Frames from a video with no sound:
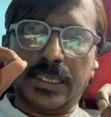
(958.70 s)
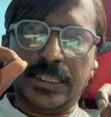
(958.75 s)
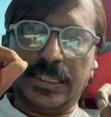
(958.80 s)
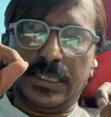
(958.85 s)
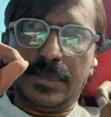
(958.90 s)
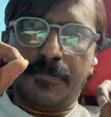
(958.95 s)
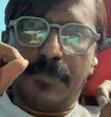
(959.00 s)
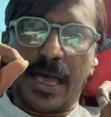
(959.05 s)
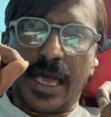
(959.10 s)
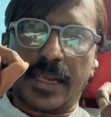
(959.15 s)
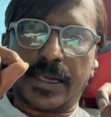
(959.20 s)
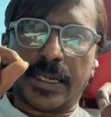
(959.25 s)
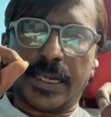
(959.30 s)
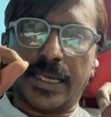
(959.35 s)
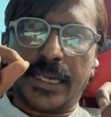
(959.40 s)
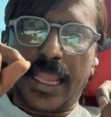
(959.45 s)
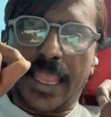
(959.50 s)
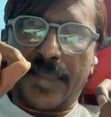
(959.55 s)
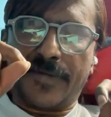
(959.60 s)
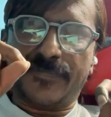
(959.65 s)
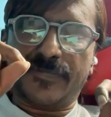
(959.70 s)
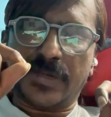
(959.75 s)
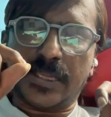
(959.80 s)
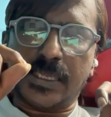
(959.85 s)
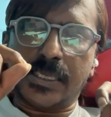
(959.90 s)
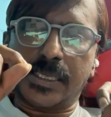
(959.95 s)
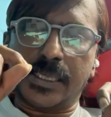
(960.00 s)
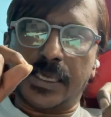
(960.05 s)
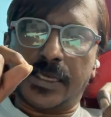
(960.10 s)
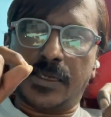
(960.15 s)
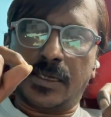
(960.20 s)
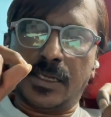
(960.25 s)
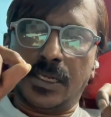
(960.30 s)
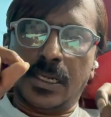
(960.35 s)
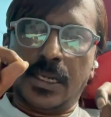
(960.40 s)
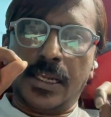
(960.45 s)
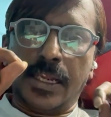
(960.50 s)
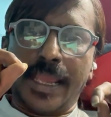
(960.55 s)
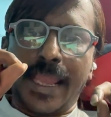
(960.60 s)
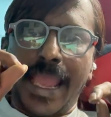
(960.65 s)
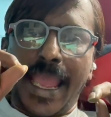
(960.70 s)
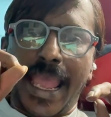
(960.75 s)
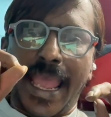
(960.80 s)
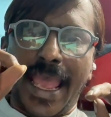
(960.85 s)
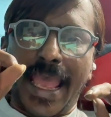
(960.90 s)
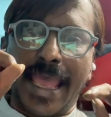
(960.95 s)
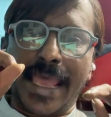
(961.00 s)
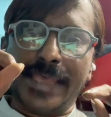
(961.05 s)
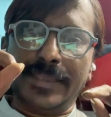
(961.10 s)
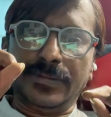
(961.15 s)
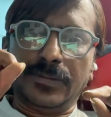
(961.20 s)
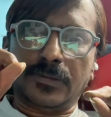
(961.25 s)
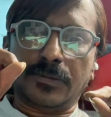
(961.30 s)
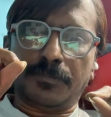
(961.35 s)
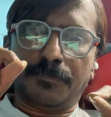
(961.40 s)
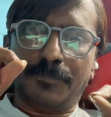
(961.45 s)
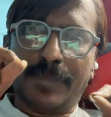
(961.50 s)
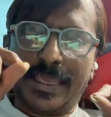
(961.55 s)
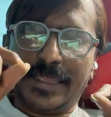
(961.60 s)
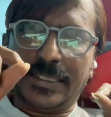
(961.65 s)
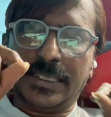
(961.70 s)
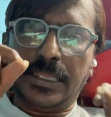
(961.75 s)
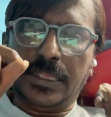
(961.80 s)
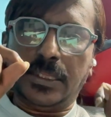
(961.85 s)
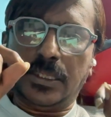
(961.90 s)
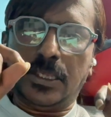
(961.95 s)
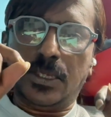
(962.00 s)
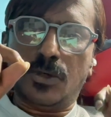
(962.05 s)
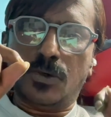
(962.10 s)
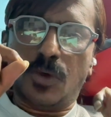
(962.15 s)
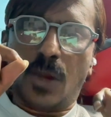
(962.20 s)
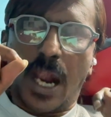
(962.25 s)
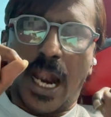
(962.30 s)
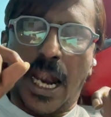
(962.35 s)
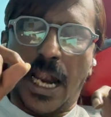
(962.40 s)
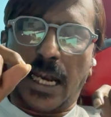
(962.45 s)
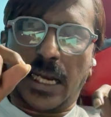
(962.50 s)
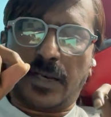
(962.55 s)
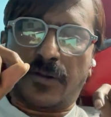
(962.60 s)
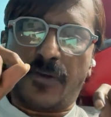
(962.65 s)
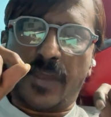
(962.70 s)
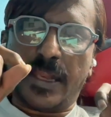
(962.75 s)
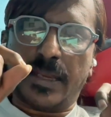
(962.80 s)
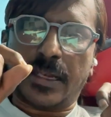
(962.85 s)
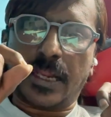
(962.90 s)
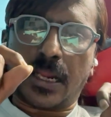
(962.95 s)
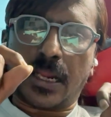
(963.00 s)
in the market every year has many new hardware